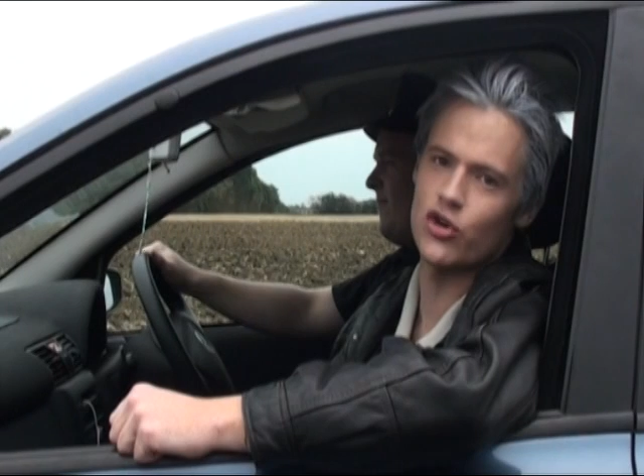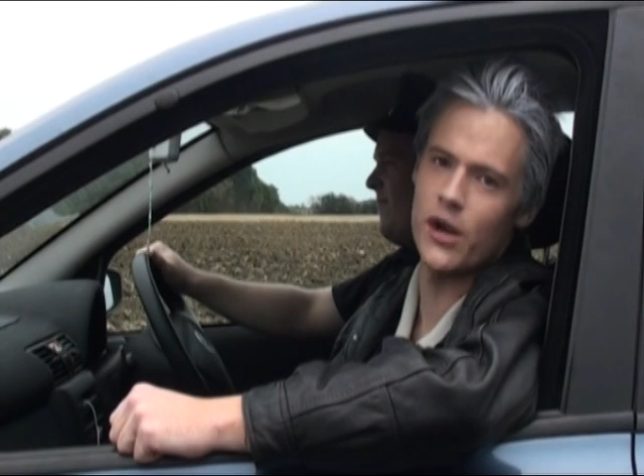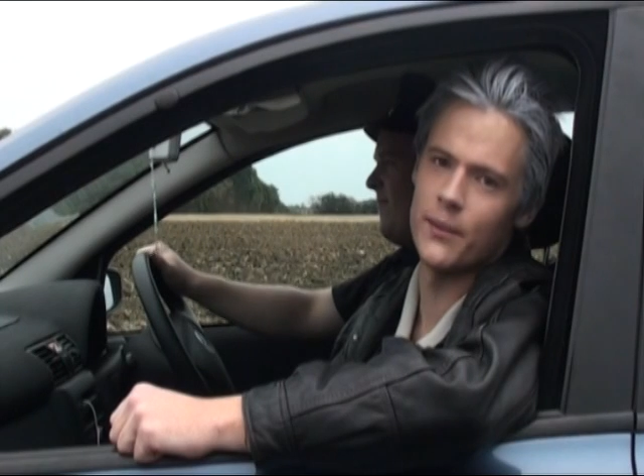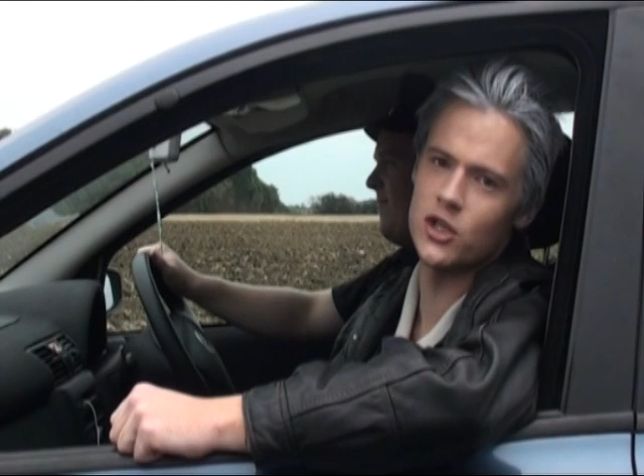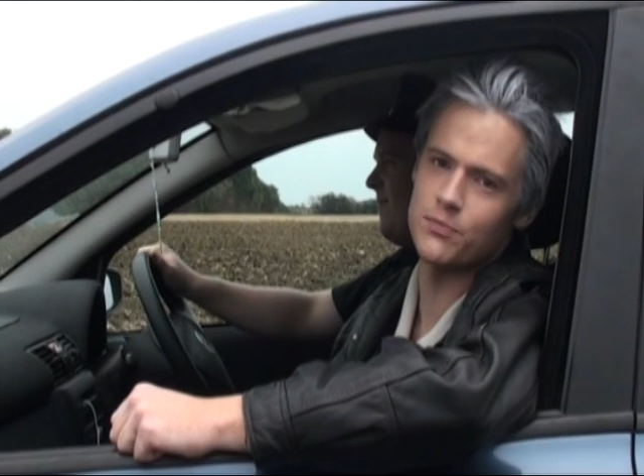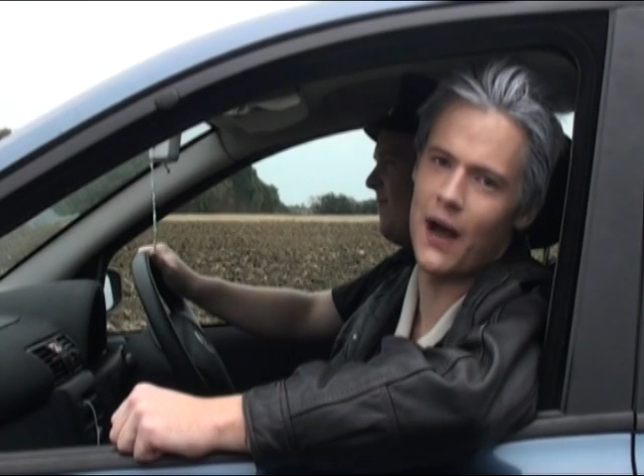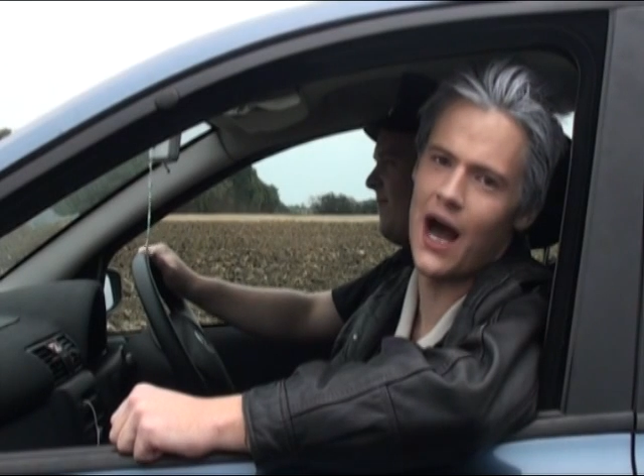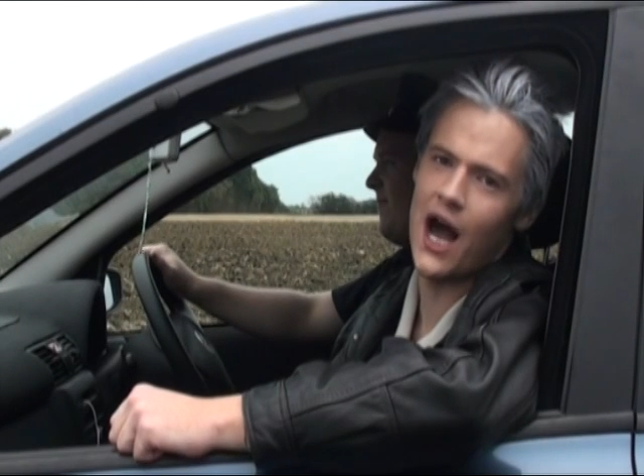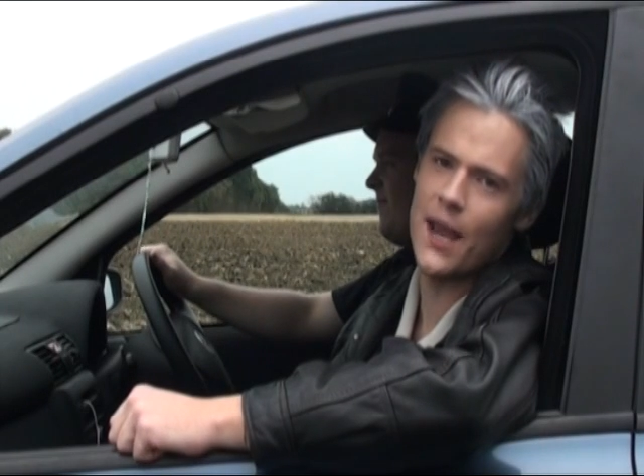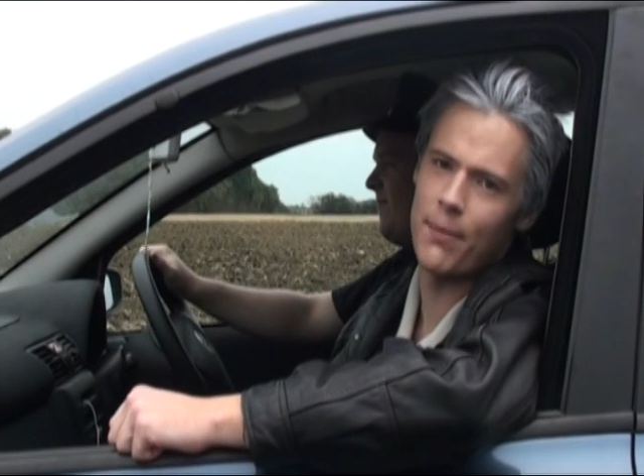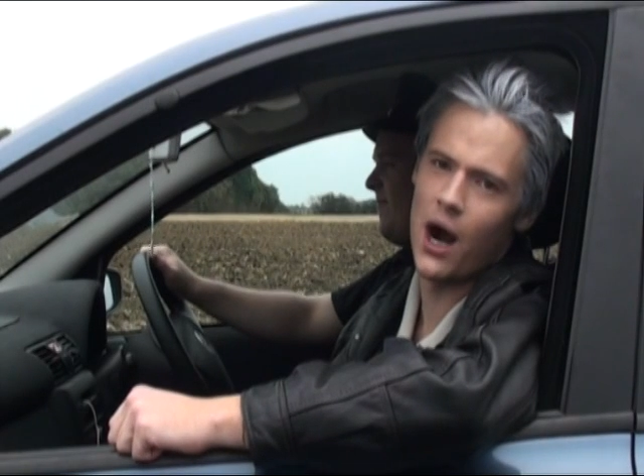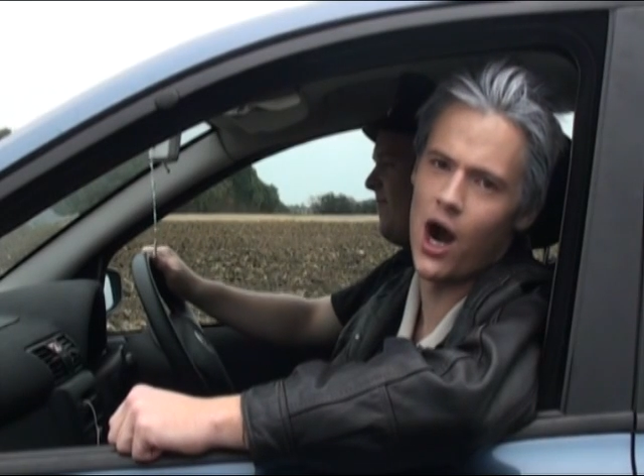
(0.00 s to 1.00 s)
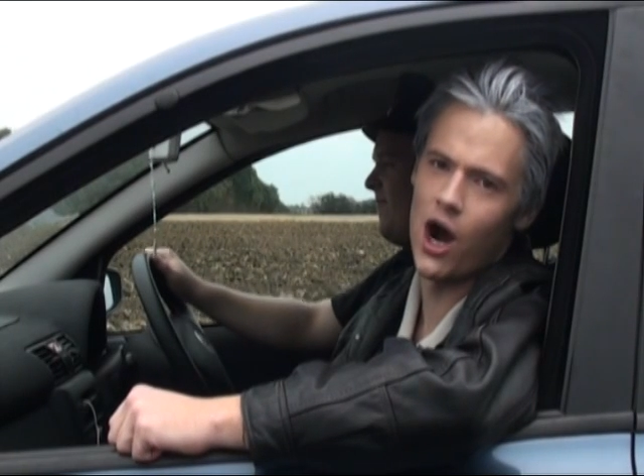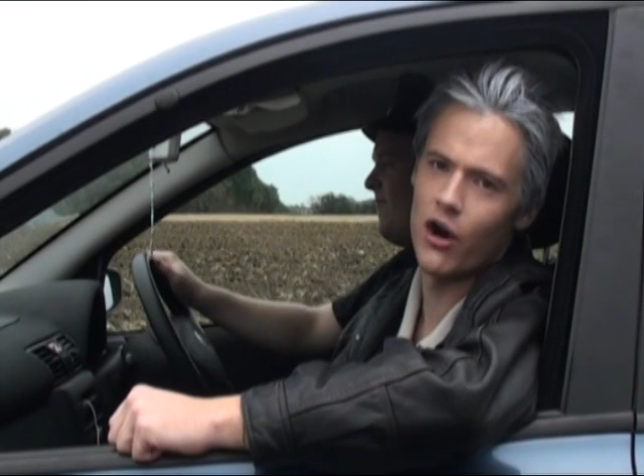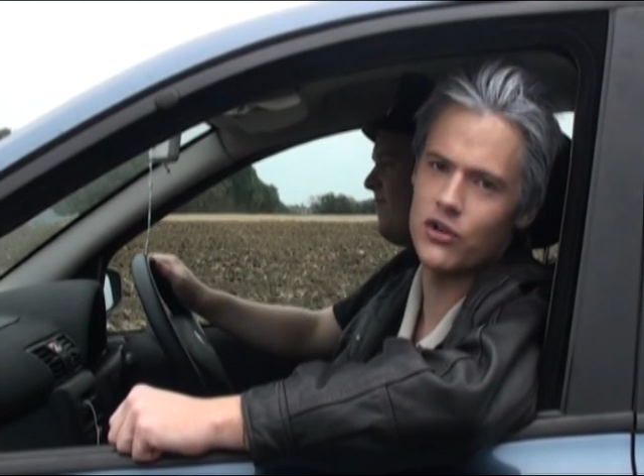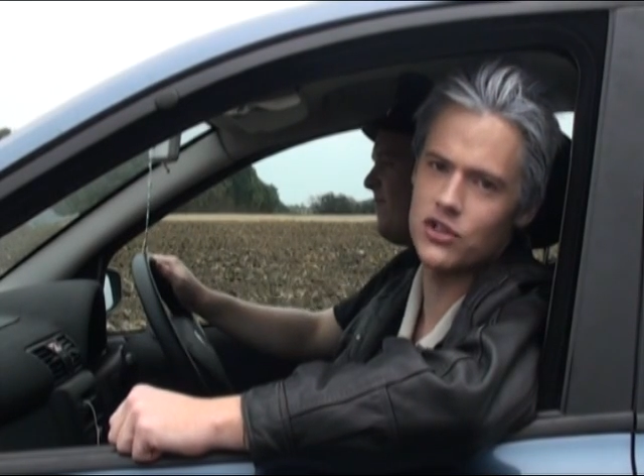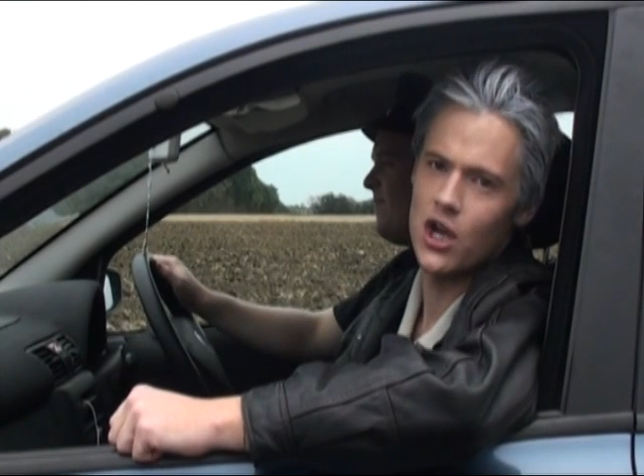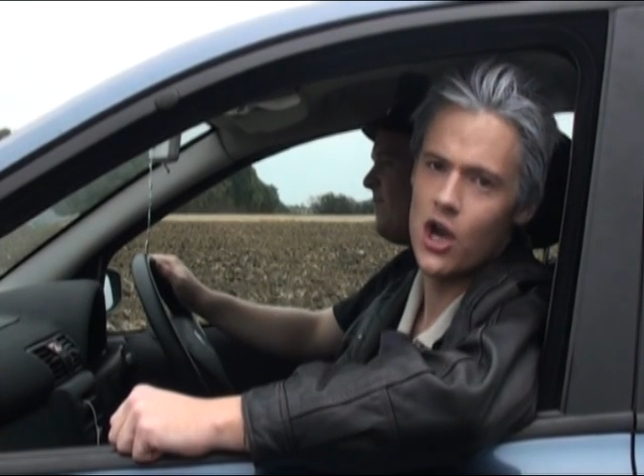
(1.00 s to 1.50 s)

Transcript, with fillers: criminals behind bars.